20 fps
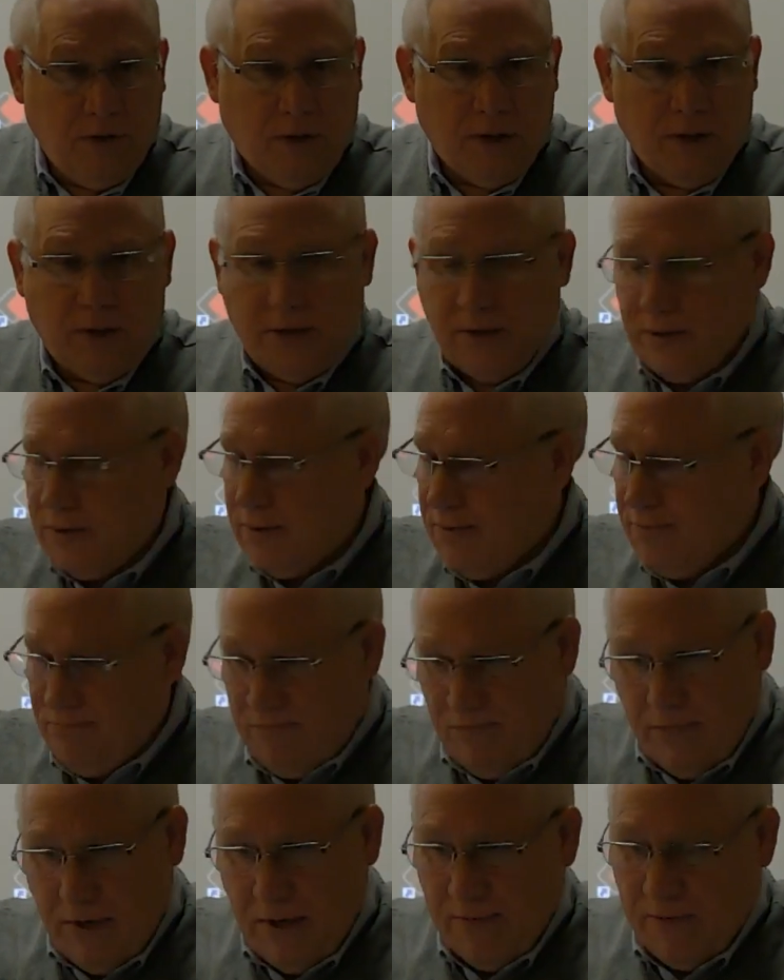just
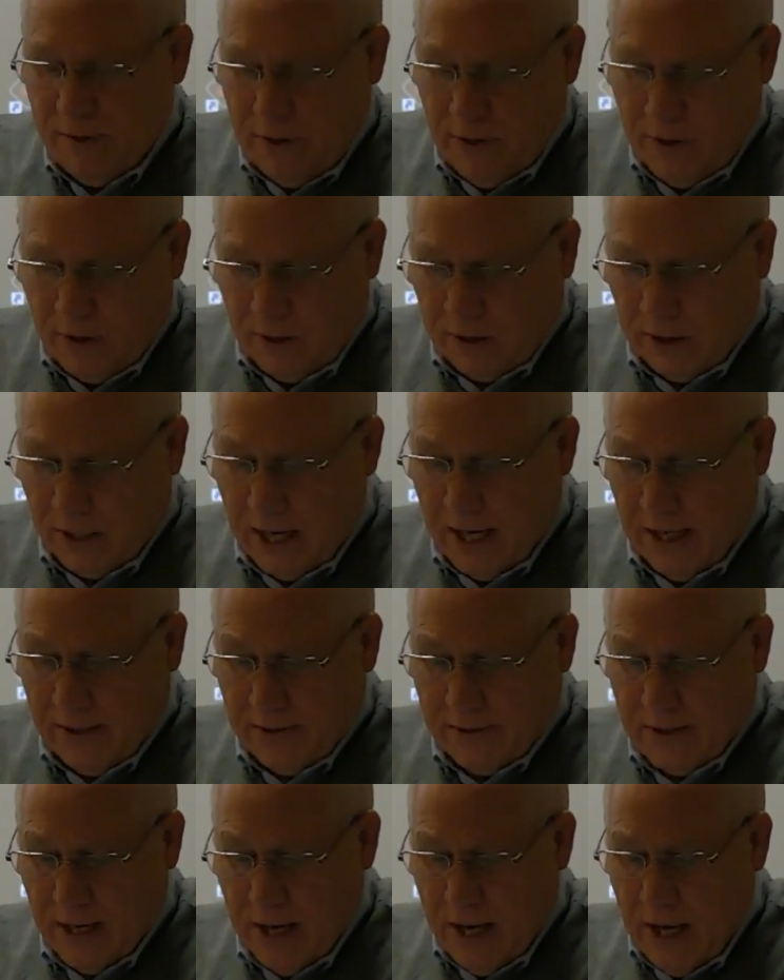give it to your
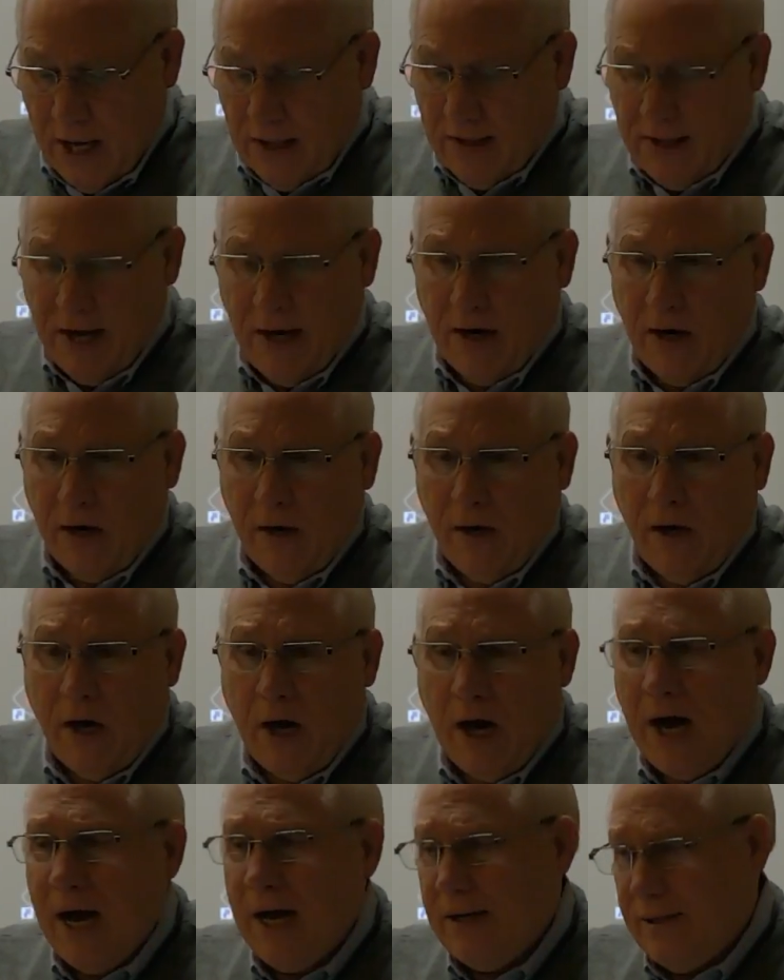clients. They are
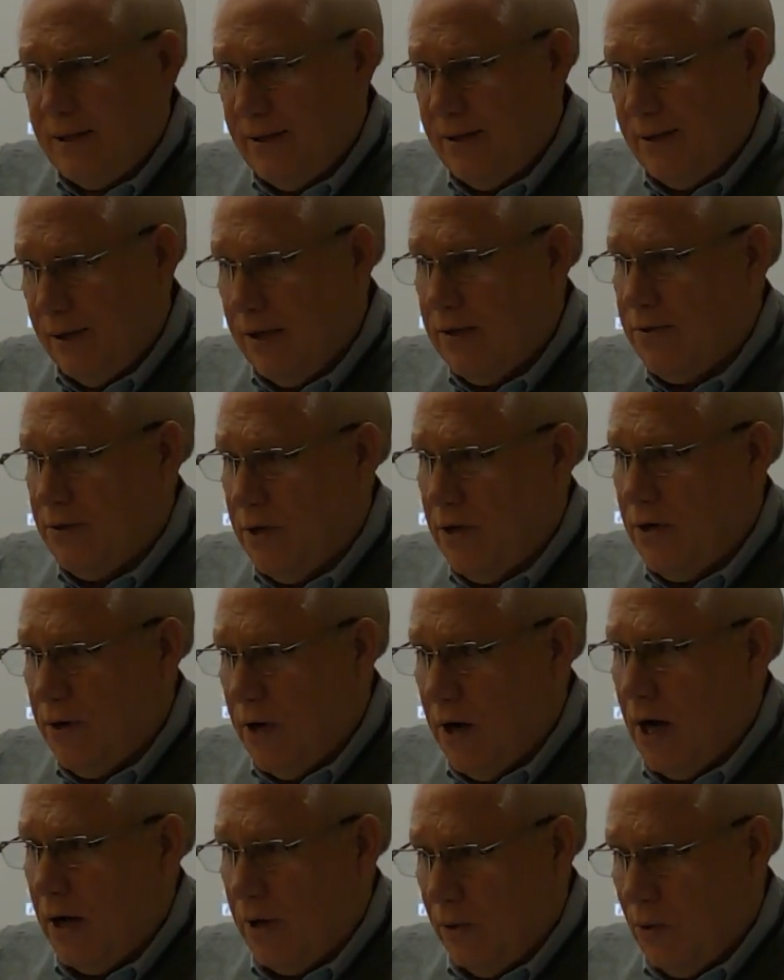considered
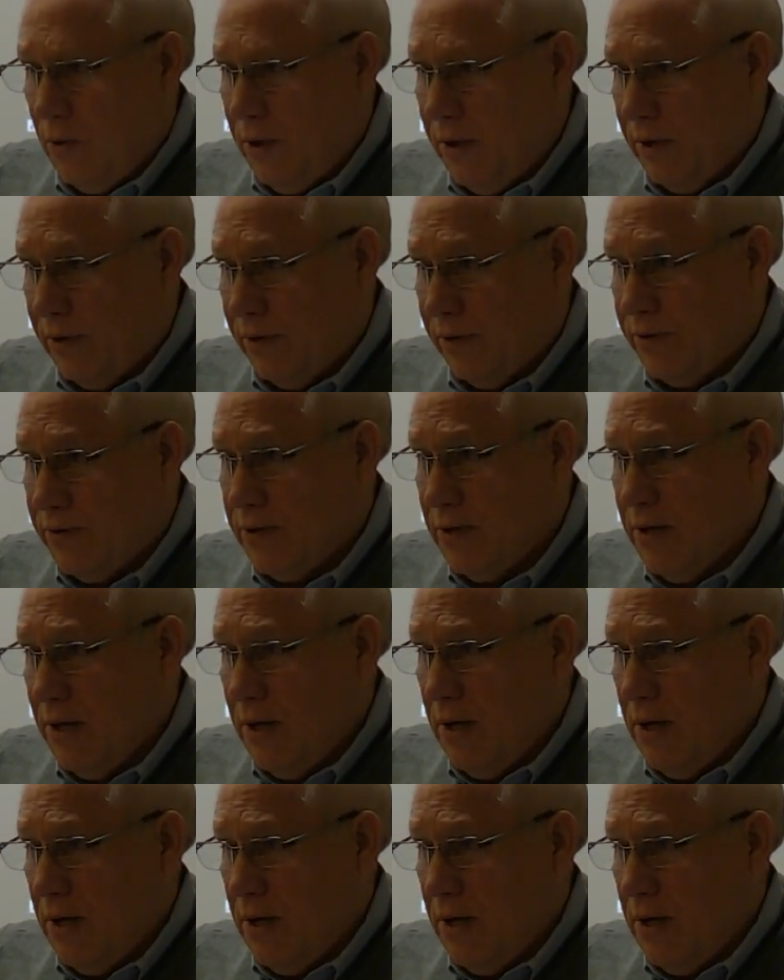hot oils.